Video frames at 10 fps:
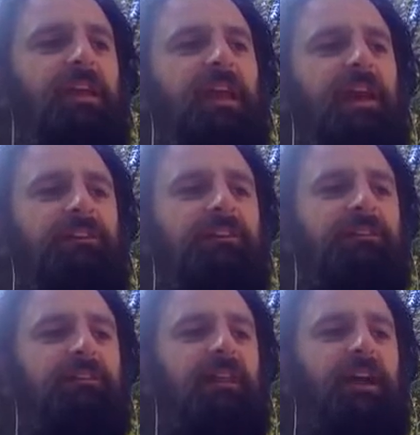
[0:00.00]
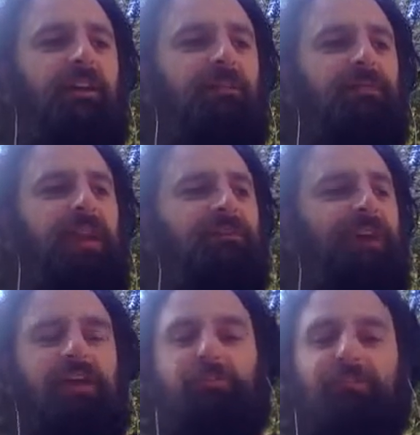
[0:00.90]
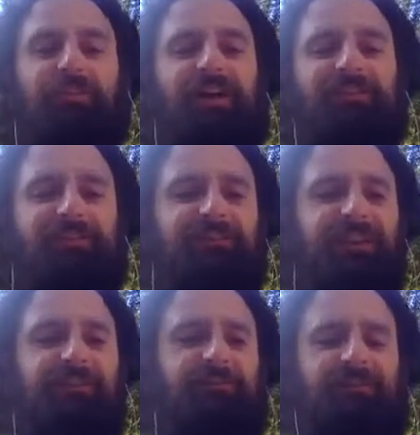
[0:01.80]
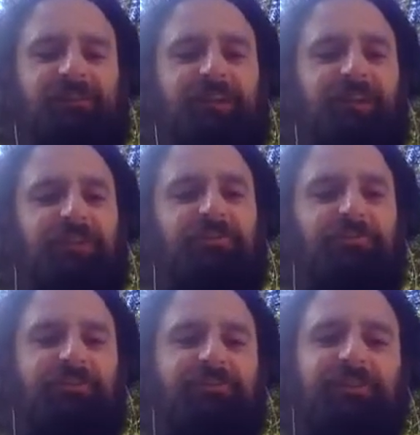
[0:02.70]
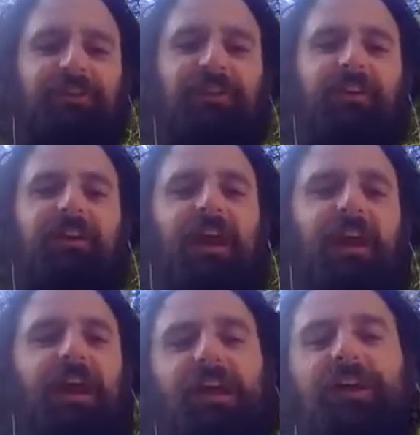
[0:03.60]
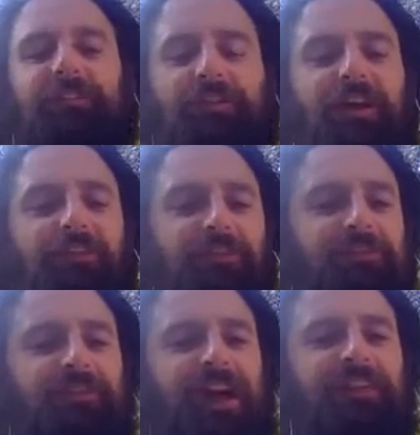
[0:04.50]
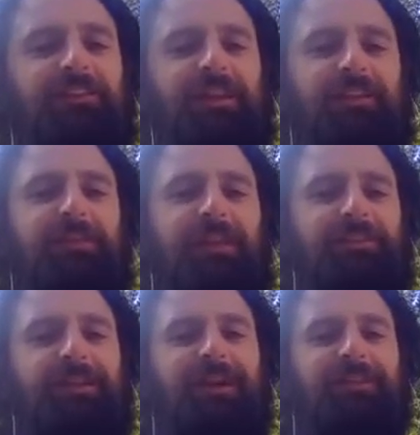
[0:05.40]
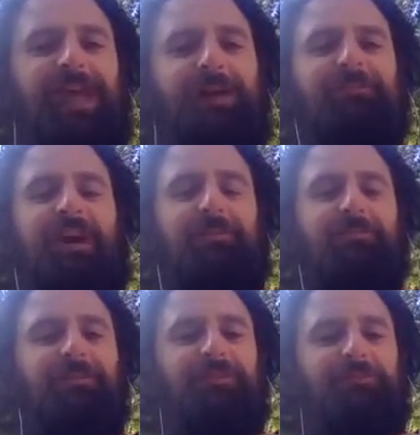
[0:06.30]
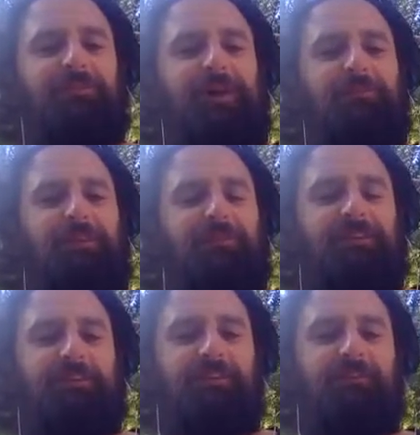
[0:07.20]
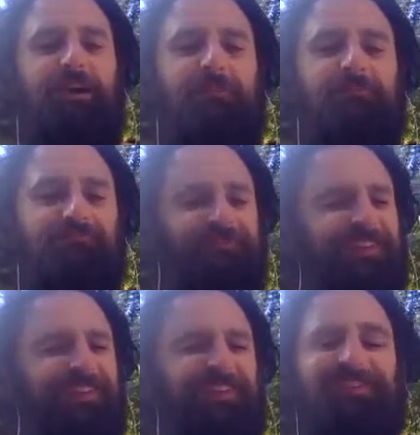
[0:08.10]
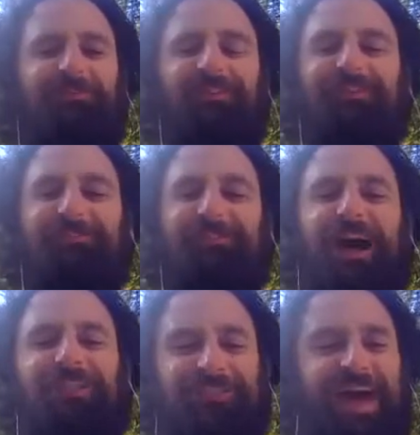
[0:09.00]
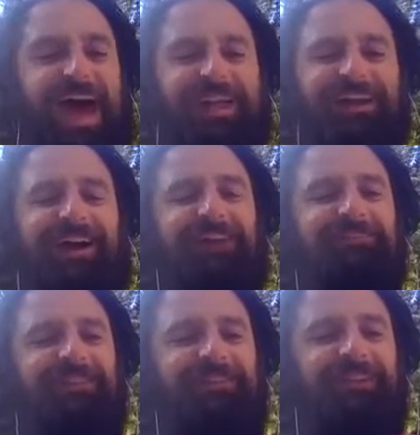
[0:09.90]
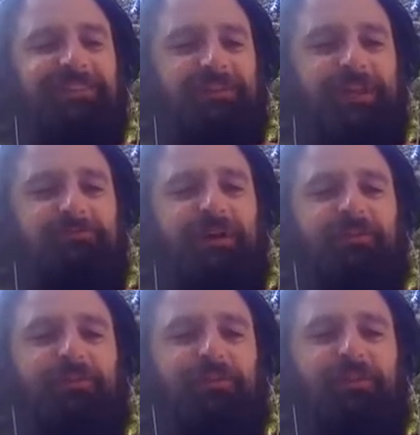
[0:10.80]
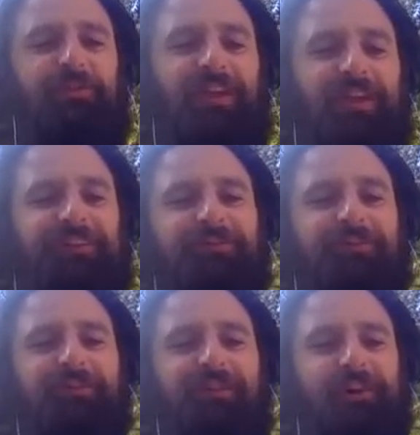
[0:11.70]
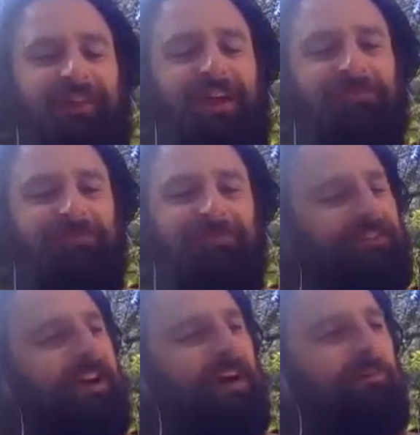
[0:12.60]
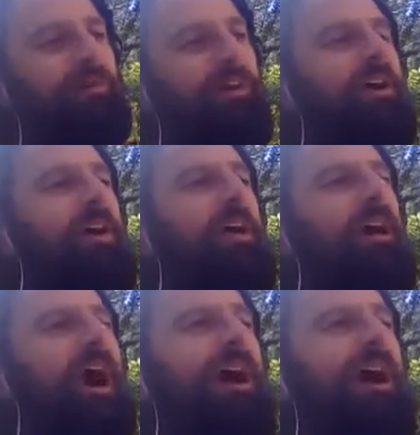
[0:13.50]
listen a lot of Hariprasad these days. I'm just like a huge, and I'll use that as like my nap time music with my baby. So we listen to a lot of that. He's like the great Bansuri player of our times. I